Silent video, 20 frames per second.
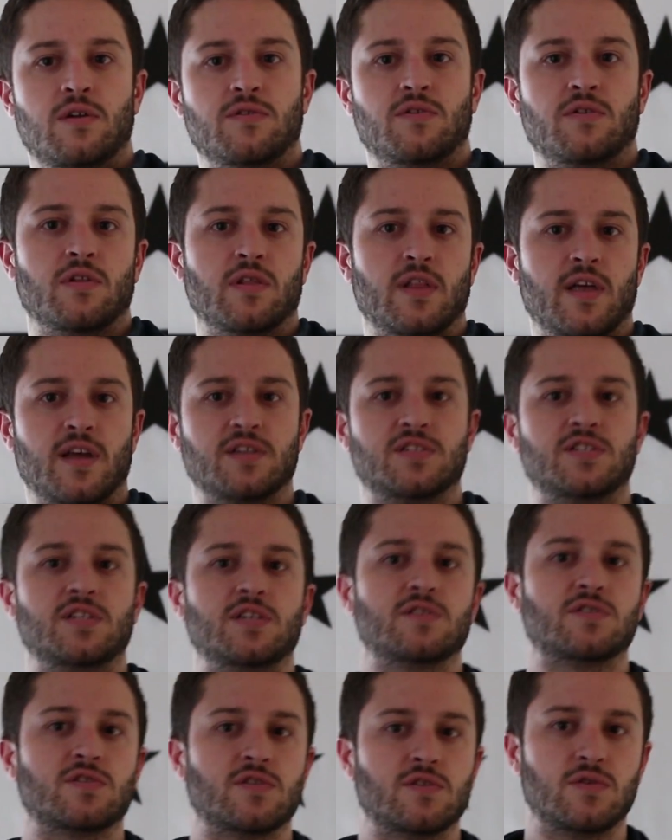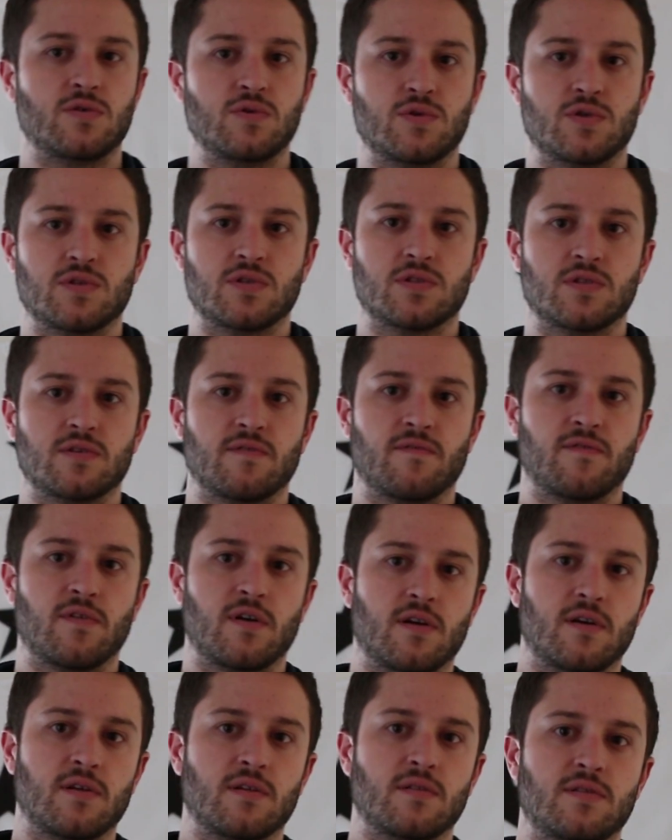to the legacy institutions of
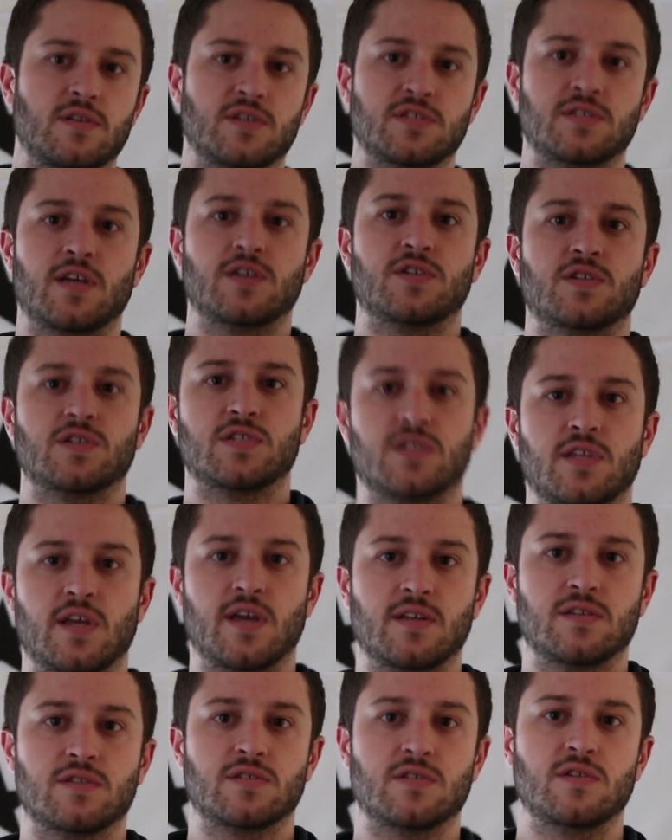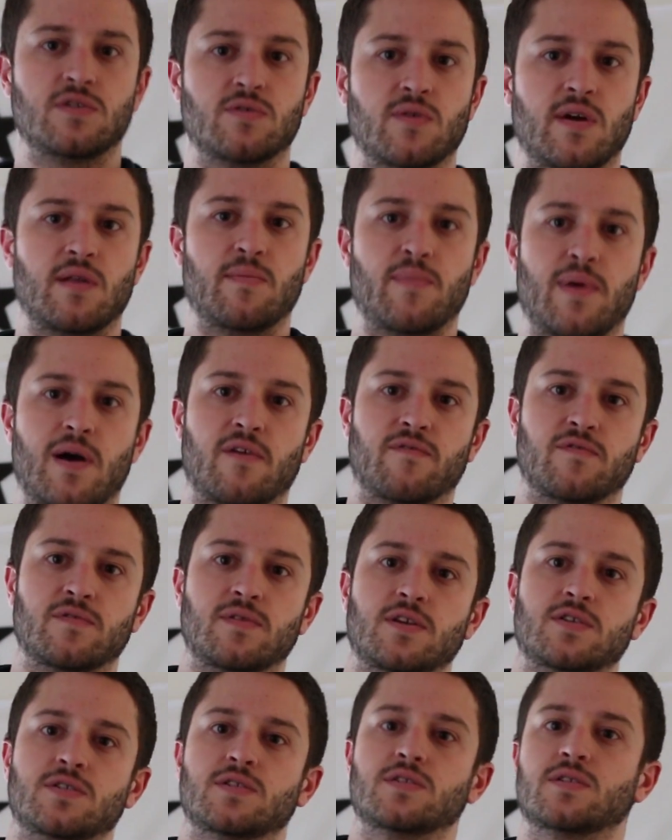these nation states, these great and powerful
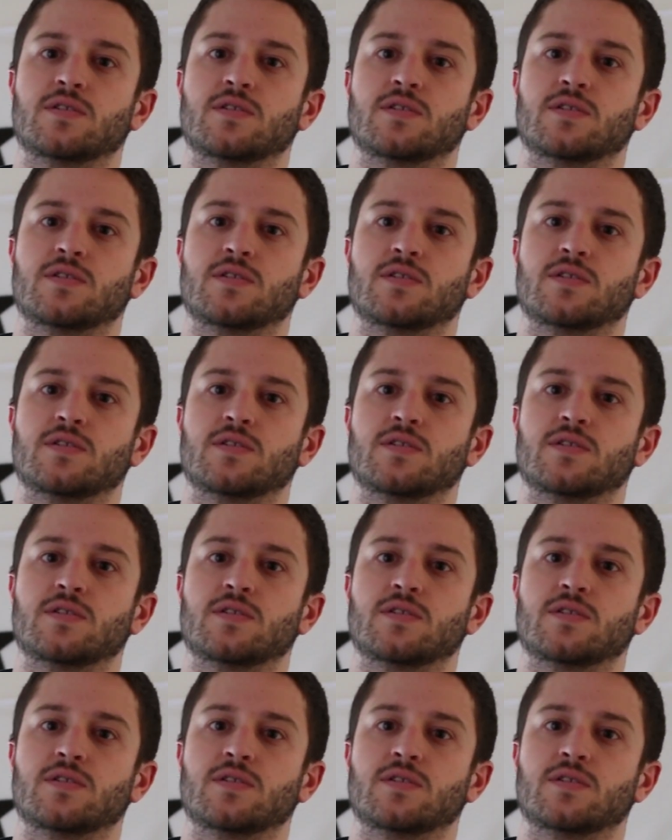nation